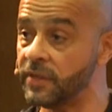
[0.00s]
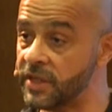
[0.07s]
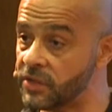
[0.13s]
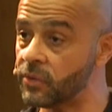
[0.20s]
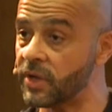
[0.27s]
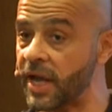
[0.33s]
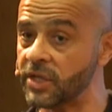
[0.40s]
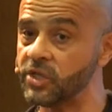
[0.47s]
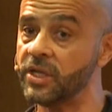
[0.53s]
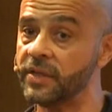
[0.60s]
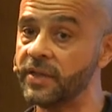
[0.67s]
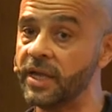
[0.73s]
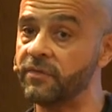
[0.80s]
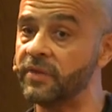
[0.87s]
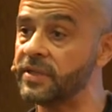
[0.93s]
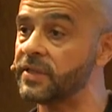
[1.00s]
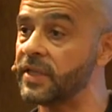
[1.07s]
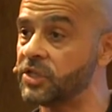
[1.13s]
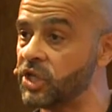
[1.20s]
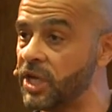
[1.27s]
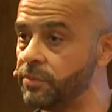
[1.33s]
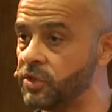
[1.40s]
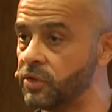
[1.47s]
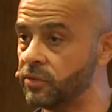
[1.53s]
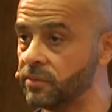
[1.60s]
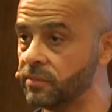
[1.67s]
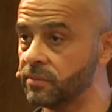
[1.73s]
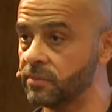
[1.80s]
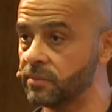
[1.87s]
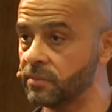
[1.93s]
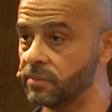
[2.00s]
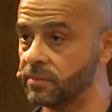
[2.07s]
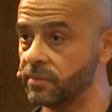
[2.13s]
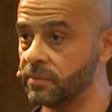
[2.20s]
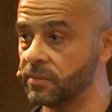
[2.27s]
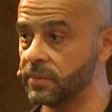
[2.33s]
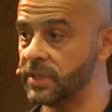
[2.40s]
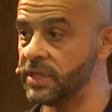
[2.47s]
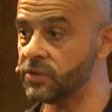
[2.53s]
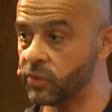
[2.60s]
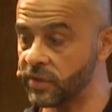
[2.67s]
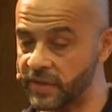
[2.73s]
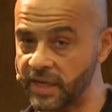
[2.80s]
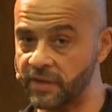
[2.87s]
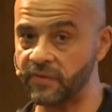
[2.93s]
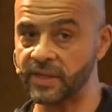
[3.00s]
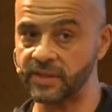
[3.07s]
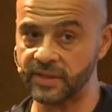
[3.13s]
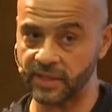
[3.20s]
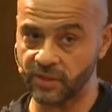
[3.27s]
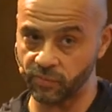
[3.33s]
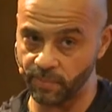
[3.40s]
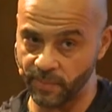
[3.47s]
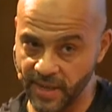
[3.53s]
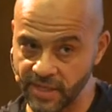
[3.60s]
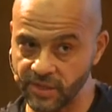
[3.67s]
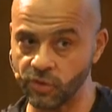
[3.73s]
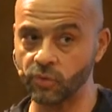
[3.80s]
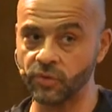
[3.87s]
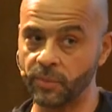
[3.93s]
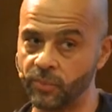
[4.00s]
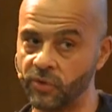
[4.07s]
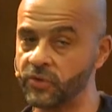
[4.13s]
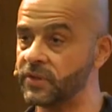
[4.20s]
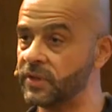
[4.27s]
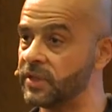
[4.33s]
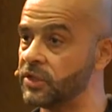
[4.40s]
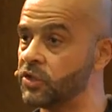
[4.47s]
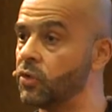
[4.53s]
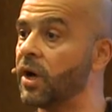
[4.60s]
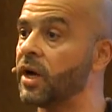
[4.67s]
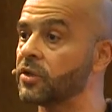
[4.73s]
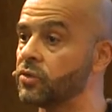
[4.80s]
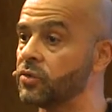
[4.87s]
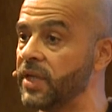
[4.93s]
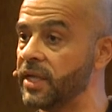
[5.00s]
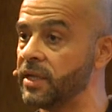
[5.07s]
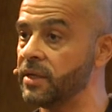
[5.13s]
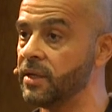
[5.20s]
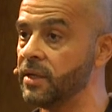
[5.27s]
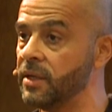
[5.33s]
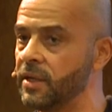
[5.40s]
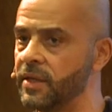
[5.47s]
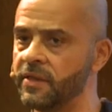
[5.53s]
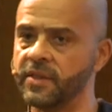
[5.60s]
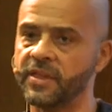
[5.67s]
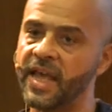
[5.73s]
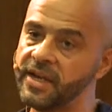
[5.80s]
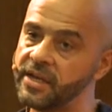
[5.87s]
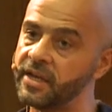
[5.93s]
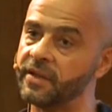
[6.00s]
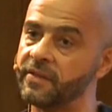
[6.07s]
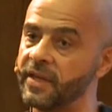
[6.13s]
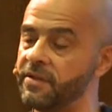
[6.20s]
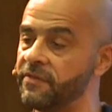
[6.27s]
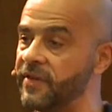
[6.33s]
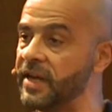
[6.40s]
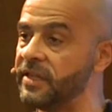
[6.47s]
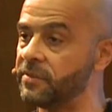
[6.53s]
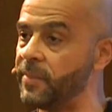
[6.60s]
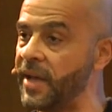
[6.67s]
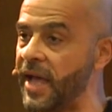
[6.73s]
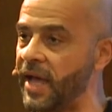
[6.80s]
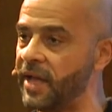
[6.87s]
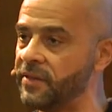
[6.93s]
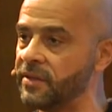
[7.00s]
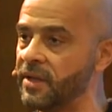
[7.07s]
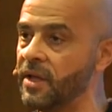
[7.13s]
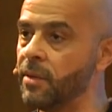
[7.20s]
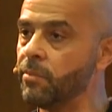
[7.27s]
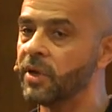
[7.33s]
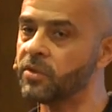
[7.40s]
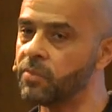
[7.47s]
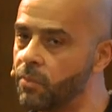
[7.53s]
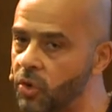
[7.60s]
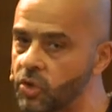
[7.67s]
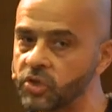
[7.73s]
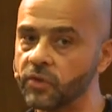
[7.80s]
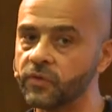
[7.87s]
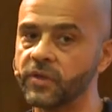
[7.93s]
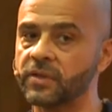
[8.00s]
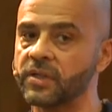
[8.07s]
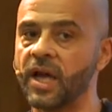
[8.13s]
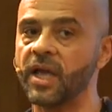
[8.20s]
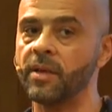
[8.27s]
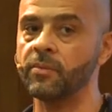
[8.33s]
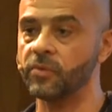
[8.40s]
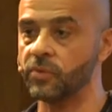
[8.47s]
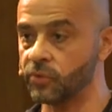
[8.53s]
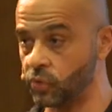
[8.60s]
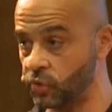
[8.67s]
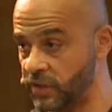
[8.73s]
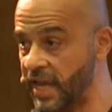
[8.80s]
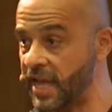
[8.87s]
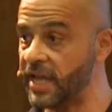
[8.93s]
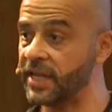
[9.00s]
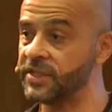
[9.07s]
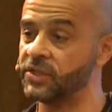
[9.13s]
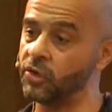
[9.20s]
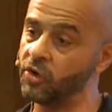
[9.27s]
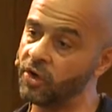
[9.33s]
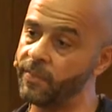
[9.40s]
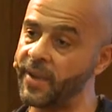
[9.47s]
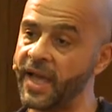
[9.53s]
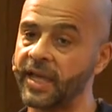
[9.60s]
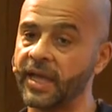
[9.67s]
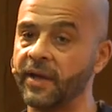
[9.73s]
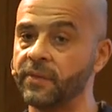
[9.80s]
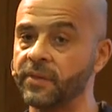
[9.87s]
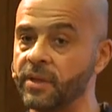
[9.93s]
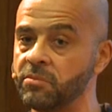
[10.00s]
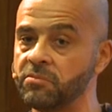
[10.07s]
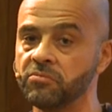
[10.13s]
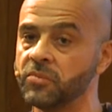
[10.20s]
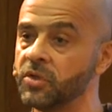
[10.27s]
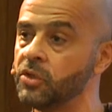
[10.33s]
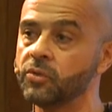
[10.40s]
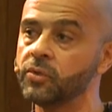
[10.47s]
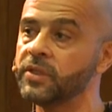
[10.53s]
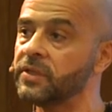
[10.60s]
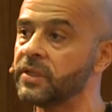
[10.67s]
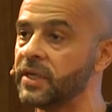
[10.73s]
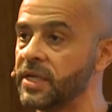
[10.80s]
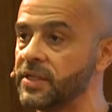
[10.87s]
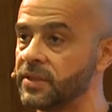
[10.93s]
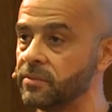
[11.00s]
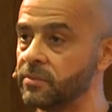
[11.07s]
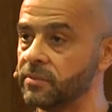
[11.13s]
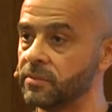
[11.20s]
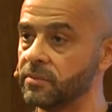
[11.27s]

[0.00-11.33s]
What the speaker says: these were actually the events that shaped you. These were the events that made you the person that you are today. Then they felt bad, but most of the time, today, as you look back at them, you wouldn't erase them.